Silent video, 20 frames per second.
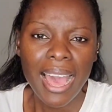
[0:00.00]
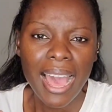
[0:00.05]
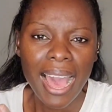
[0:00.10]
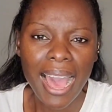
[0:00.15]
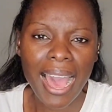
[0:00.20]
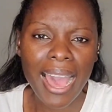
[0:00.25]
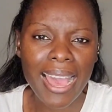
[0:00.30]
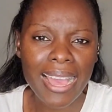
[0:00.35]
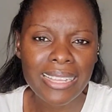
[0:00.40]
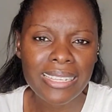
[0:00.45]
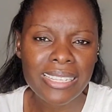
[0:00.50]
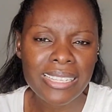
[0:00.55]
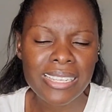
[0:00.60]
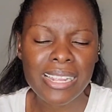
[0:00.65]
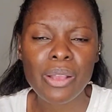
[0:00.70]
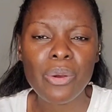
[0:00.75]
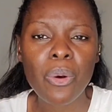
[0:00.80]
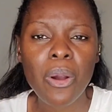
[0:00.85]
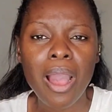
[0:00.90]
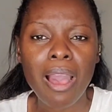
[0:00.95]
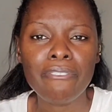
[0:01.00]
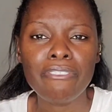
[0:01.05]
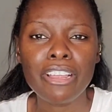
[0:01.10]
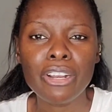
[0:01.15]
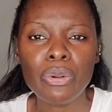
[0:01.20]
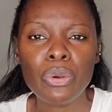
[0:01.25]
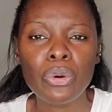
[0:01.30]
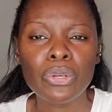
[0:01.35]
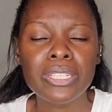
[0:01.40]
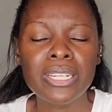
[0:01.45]
I still
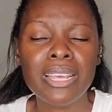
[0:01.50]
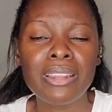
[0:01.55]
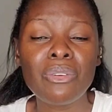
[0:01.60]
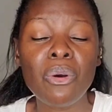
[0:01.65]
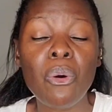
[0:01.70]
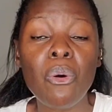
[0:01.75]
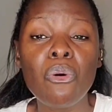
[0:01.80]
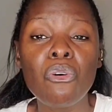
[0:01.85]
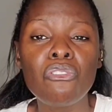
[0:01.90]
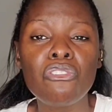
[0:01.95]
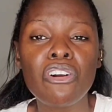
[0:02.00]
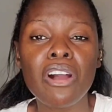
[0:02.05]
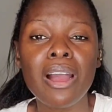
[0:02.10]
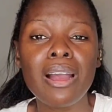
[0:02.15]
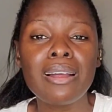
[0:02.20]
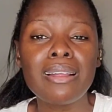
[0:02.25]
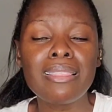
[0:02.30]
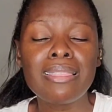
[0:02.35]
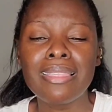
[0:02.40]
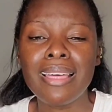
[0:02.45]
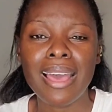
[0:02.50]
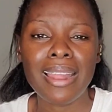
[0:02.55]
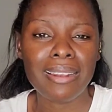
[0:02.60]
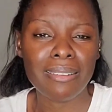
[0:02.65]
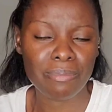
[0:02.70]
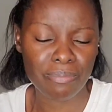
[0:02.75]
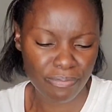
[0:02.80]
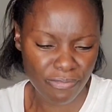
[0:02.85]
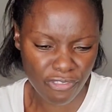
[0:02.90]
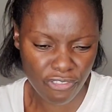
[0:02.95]
haven't gotten over that
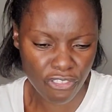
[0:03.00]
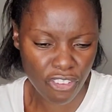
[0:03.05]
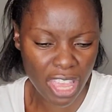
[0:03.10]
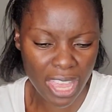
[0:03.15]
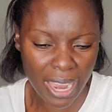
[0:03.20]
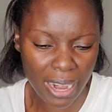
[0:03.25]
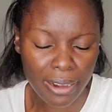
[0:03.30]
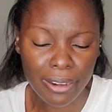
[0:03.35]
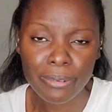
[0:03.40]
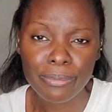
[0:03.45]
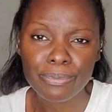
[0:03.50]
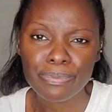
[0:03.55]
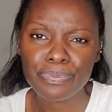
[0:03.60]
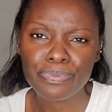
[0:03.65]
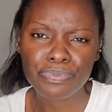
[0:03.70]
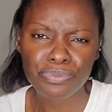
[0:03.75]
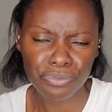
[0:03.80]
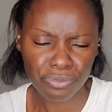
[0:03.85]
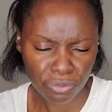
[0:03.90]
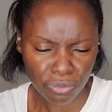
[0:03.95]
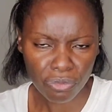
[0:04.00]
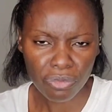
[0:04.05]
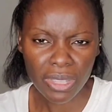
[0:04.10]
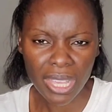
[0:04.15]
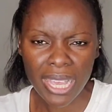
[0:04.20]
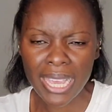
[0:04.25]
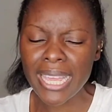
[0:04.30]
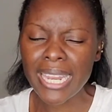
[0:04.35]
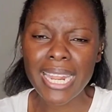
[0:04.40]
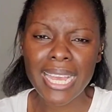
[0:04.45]
fear,
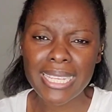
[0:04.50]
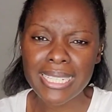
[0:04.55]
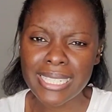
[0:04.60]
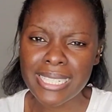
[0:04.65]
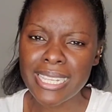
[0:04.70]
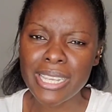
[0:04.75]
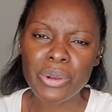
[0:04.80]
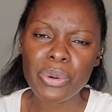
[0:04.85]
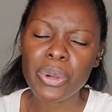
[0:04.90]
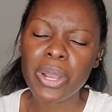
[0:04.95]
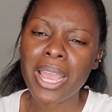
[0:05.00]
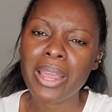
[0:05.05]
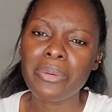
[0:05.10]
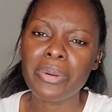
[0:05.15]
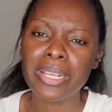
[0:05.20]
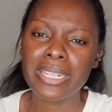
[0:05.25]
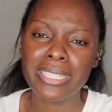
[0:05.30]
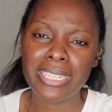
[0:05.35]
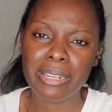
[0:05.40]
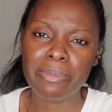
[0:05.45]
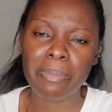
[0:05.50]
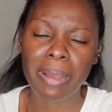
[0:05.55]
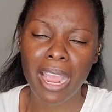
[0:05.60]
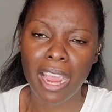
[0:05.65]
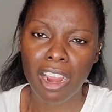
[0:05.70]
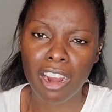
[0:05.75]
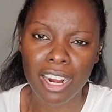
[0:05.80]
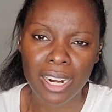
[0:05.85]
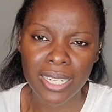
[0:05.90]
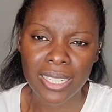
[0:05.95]
and I still carry it in my
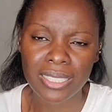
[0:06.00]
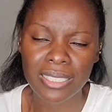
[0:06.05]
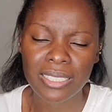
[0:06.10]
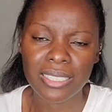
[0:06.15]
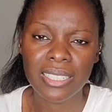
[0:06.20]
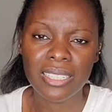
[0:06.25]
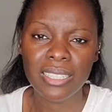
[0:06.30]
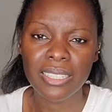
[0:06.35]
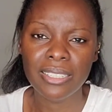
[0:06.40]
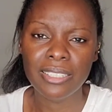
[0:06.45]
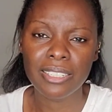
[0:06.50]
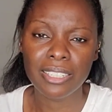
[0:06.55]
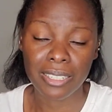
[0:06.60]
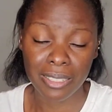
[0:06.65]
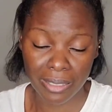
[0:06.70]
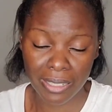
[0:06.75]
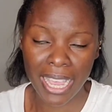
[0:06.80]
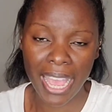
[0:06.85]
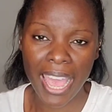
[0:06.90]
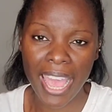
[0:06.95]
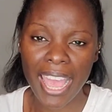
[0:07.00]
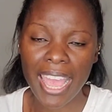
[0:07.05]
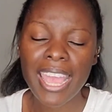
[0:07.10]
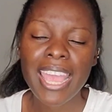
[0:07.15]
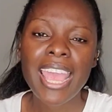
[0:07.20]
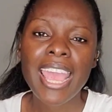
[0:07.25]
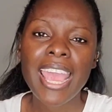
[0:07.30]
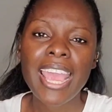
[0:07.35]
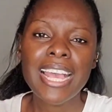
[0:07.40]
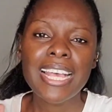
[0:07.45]
heart. Okay,
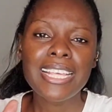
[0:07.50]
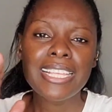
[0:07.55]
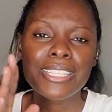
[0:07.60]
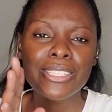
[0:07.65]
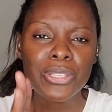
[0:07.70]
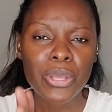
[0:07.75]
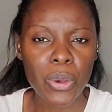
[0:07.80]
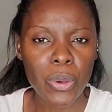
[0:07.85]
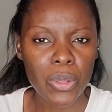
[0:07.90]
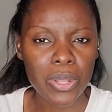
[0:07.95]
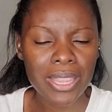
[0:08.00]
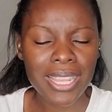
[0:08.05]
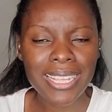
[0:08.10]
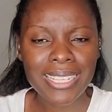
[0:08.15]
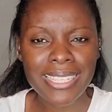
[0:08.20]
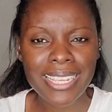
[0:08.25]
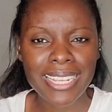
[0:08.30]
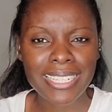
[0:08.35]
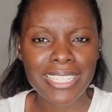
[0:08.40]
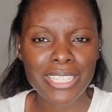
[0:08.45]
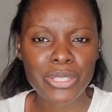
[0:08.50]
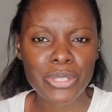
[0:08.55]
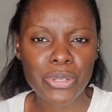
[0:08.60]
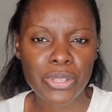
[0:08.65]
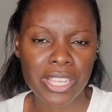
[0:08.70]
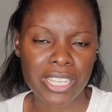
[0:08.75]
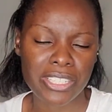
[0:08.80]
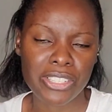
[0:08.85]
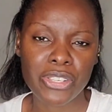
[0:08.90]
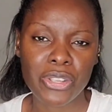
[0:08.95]
so let's get into
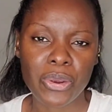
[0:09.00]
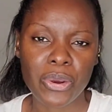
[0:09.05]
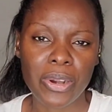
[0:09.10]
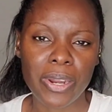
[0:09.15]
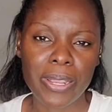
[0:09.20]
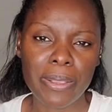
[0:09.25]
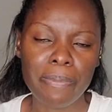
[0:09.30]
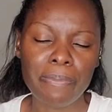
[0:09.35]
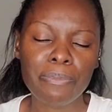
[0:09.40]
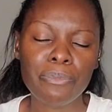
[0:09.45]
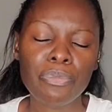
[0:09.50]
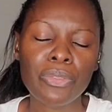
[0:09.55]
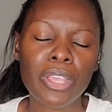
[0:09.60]
the story.